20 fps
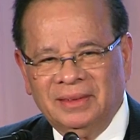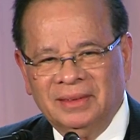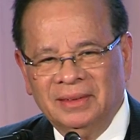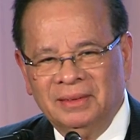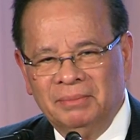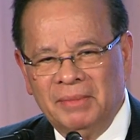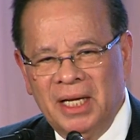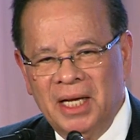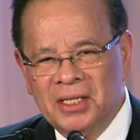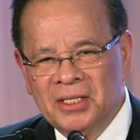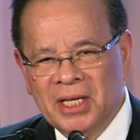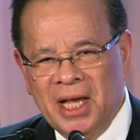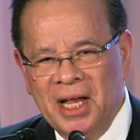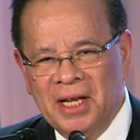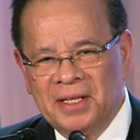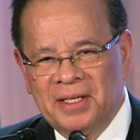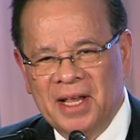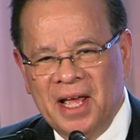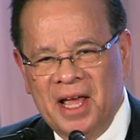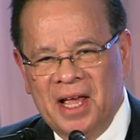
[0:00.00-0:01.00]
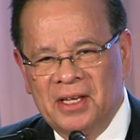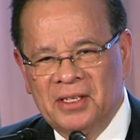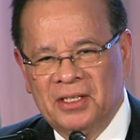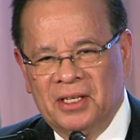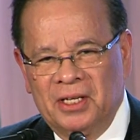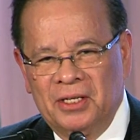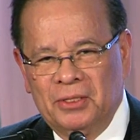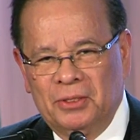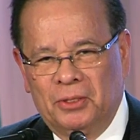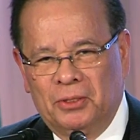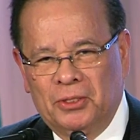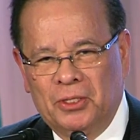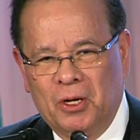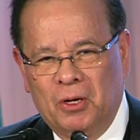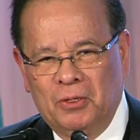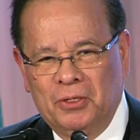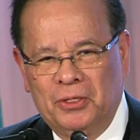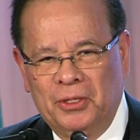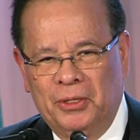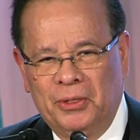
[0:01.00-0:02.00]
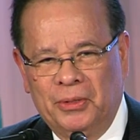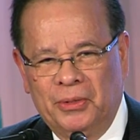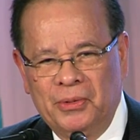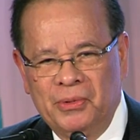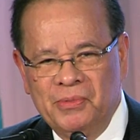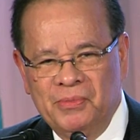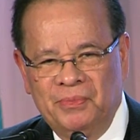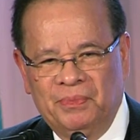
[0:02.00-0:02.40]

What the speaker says: My assigned task is to talk to you